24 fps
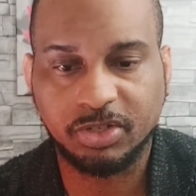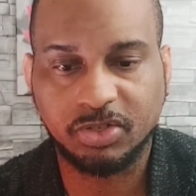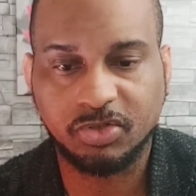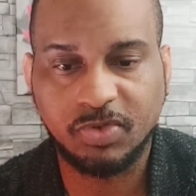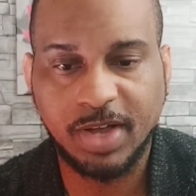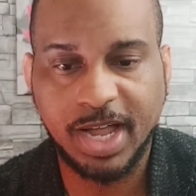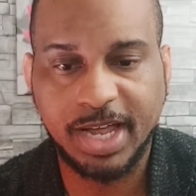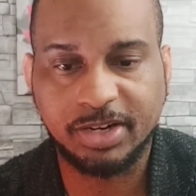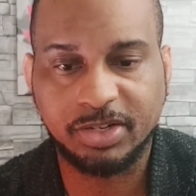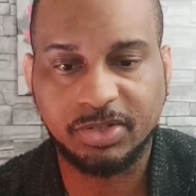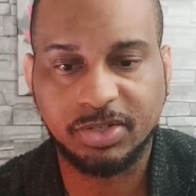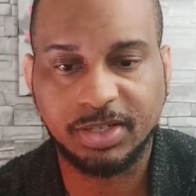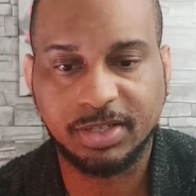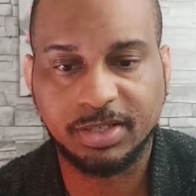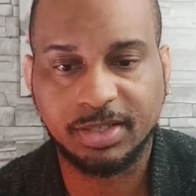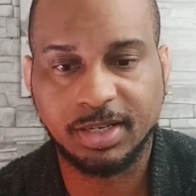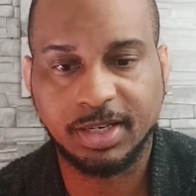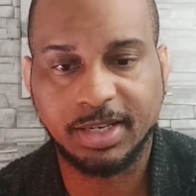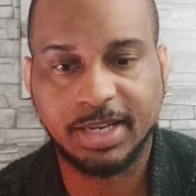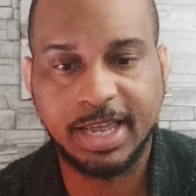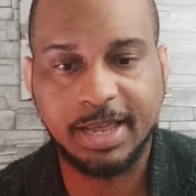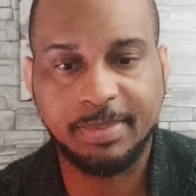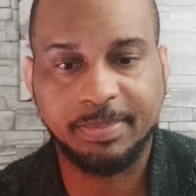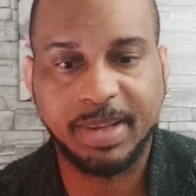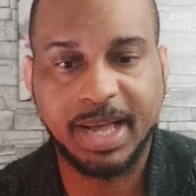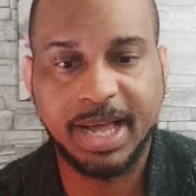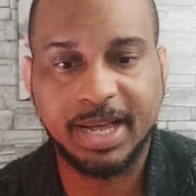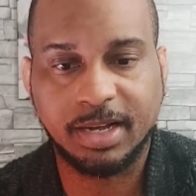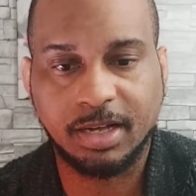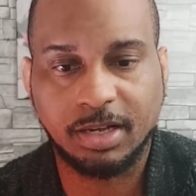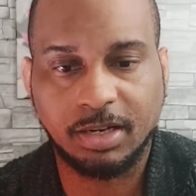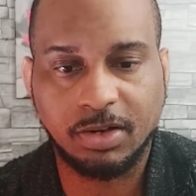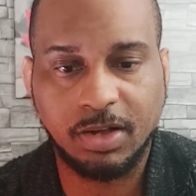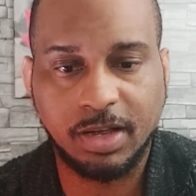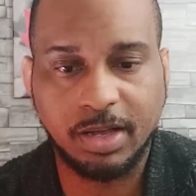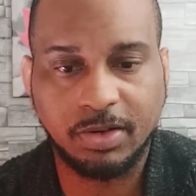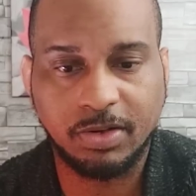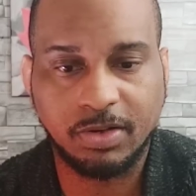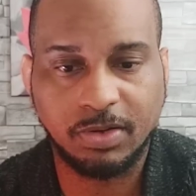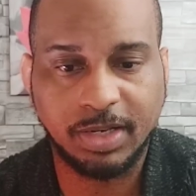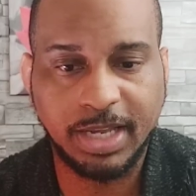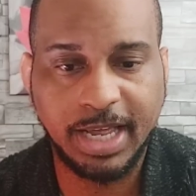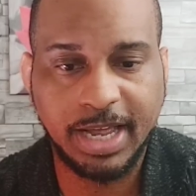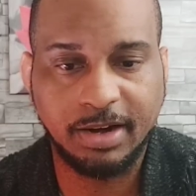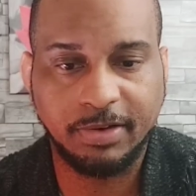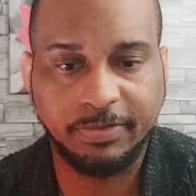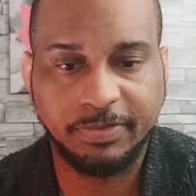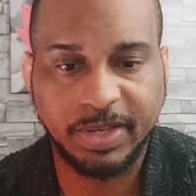strategists led by Kol-
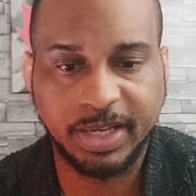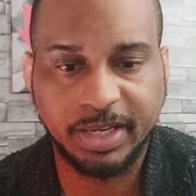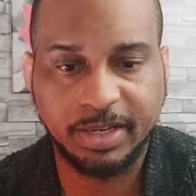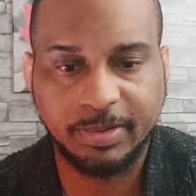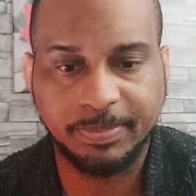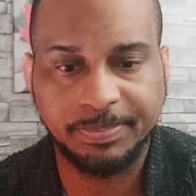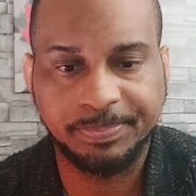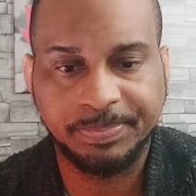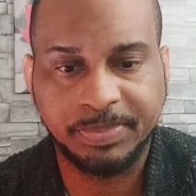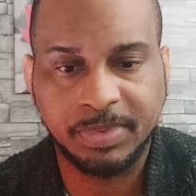Kolanovic